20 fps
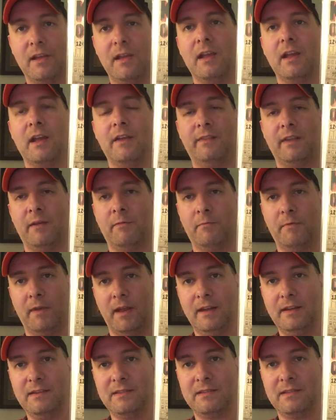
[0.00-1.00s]
And they
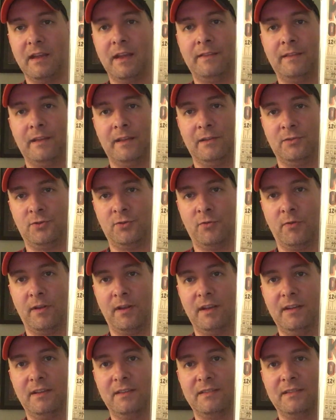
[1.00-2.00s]
read it and they
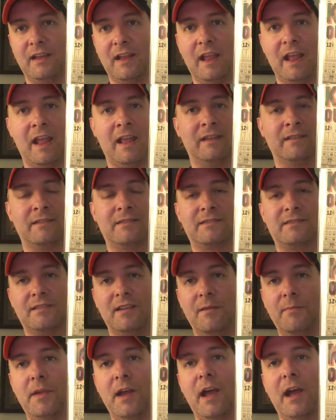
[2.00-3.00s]
enjoyed it. And
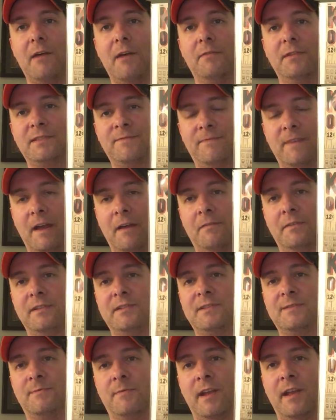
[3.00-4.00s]
somehow it's found
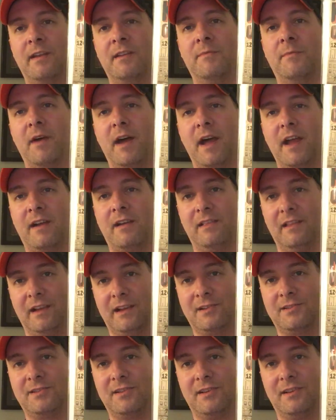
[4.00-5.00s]
its way into my
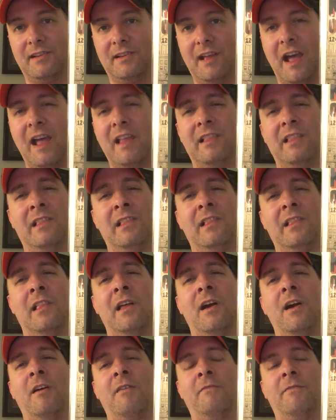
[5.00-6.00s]
collection. I
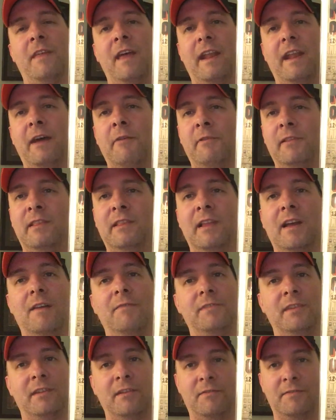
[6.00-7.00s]
love that. I would
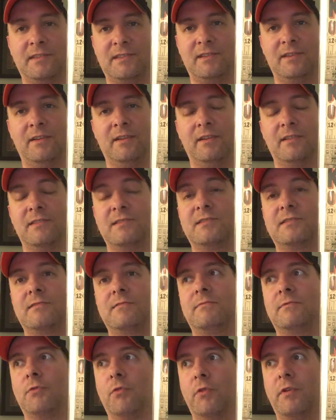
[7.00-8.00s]
love to know the
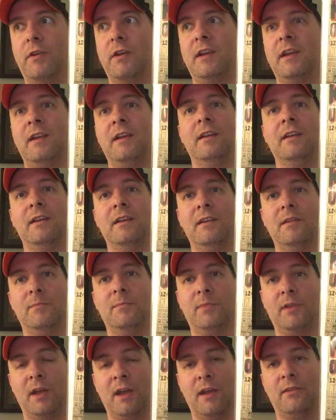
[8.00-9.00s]
story
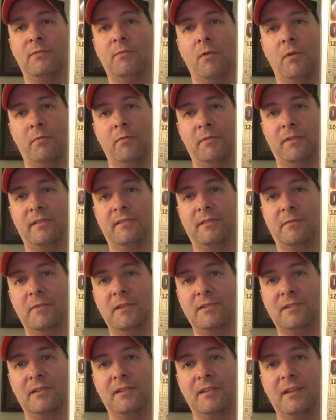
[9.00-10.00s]
behind who owned this
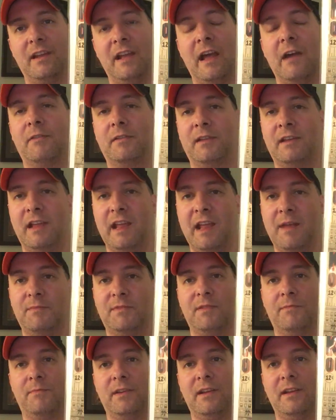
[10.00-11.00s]
originally, how it came
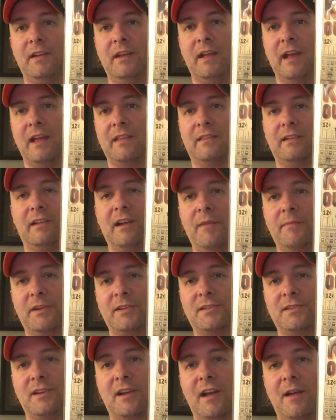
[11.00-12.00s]
to be at the
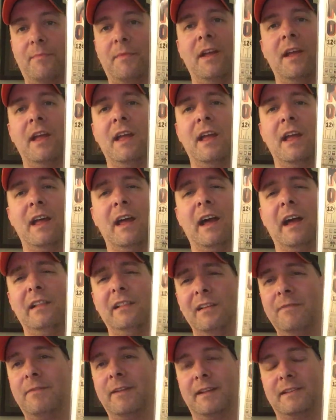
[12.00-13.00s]
comic shop. I
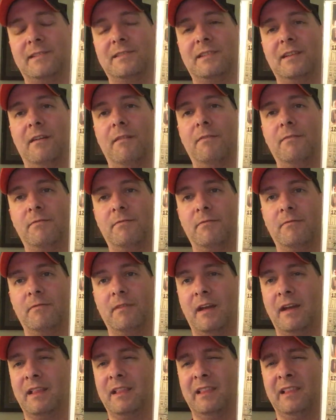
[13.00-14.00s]
love that stuff.
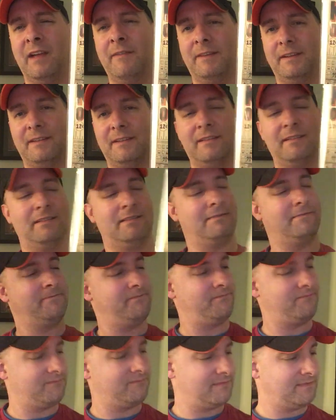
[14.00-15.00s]
I love it.
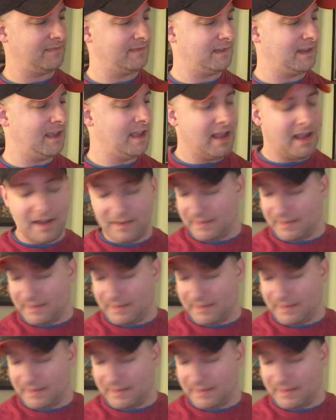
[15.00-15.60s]
And